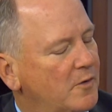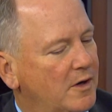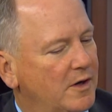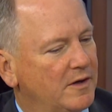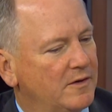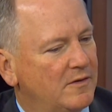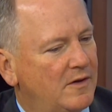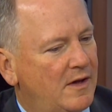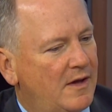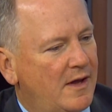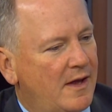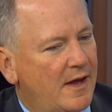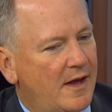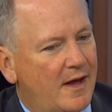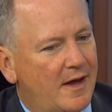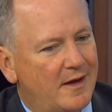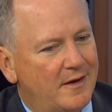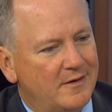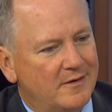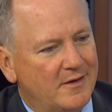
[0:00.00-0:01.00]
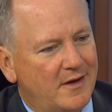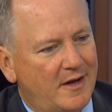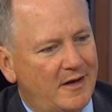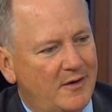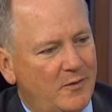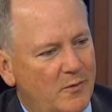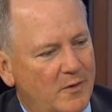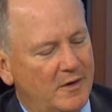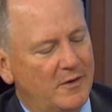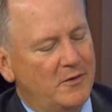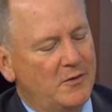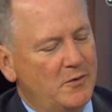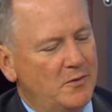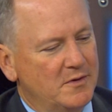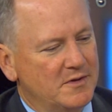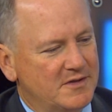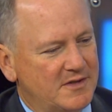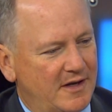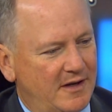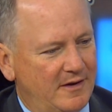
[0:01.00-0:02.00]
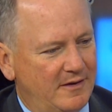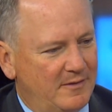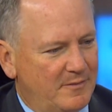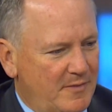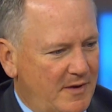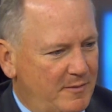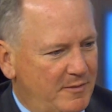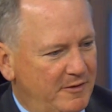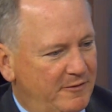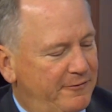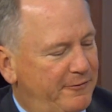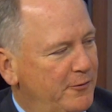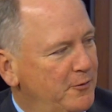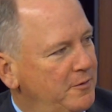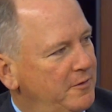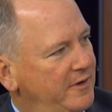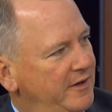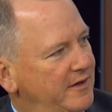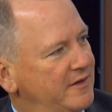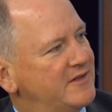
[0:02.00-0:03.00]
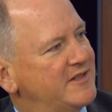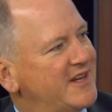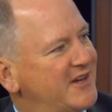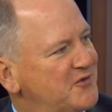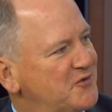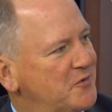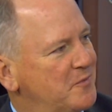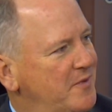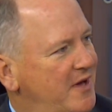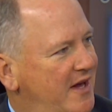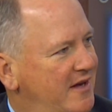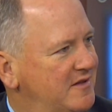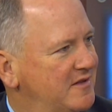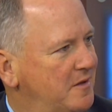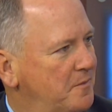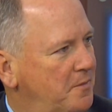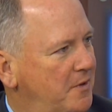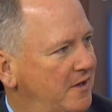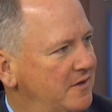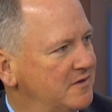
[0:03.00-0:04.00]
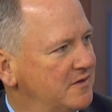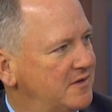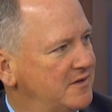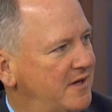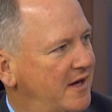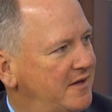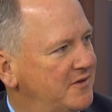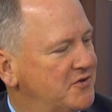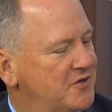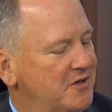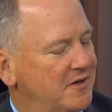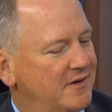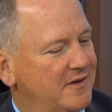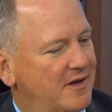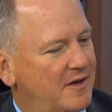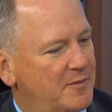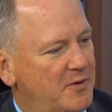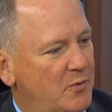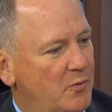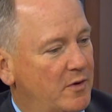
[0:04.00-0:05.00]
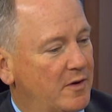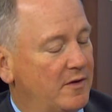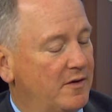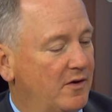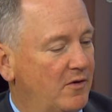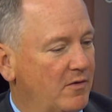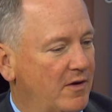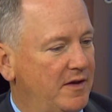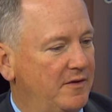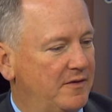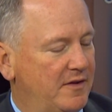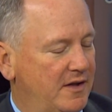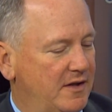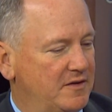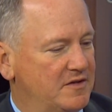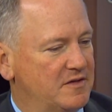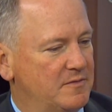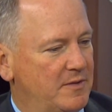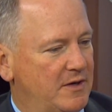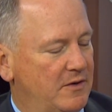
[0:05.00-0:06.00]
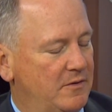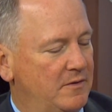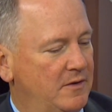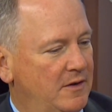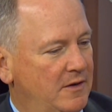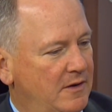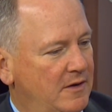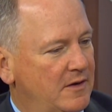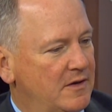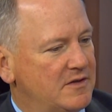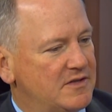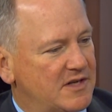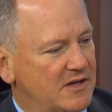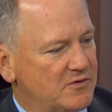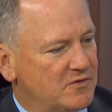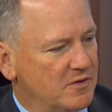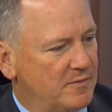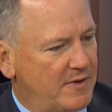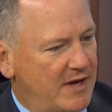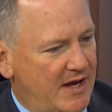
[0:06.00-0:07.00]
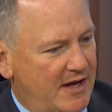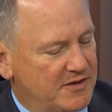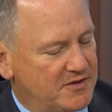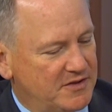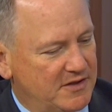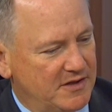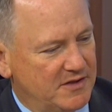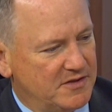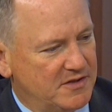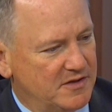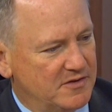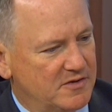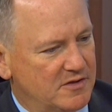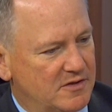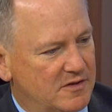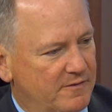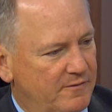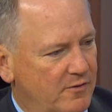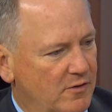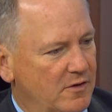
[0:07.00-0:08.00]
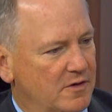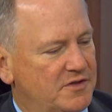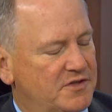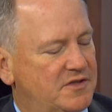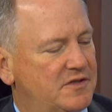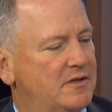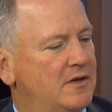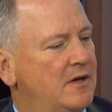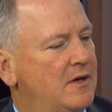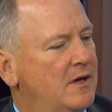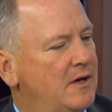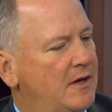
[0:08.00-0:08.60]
right. And anyone who is a maybe foodie in Central Mass that pays attention, I mean, one of the great things about Central Mass is it's a diverse